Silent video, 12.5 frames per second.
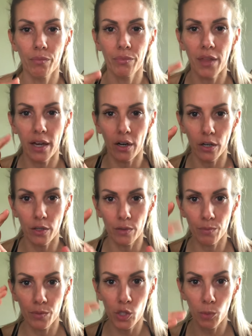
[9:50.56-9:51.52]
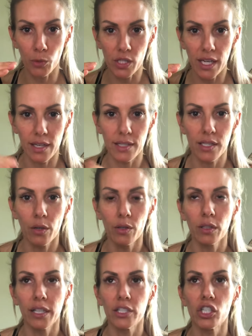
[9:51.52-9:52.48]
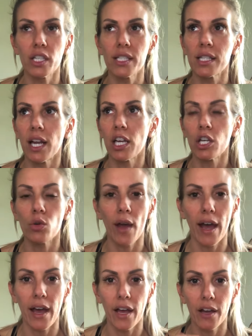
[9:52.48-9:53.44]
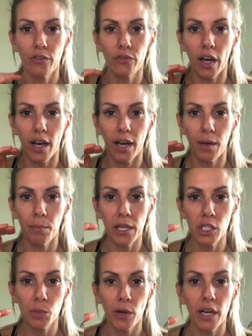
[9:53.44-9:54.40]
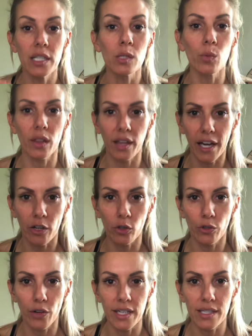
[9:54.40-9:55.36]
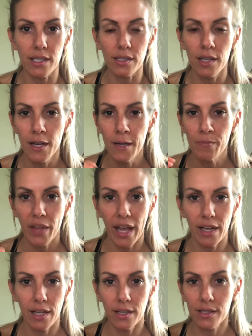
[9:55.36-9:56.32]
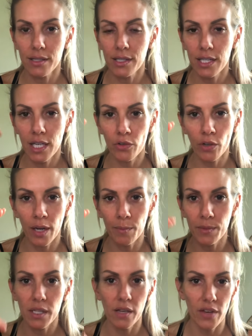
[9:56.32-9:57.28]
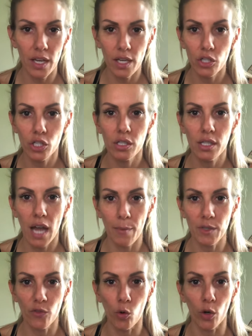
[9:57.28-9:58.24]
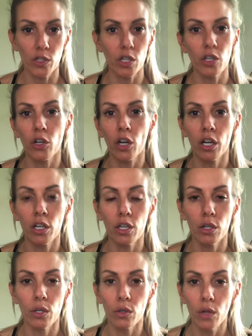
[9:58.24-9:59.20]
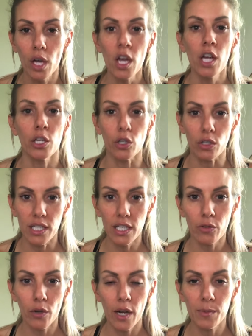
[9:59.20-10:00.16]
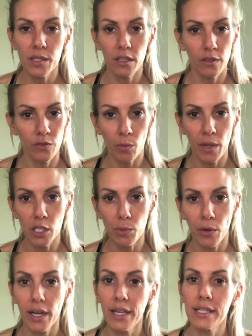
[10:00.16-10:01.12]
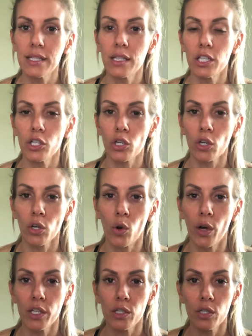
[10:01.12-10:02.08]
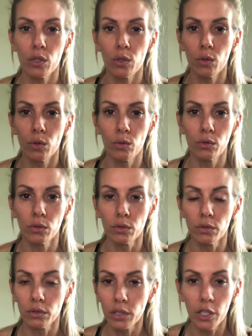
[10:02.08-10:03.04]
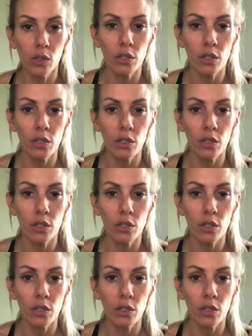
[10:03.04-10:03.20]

that are supersetted, so let's just say you have bench press with lateral raises, and it's 10 reps of each times 4. So you're going to do your 10 reps of your bench press, then you're going to little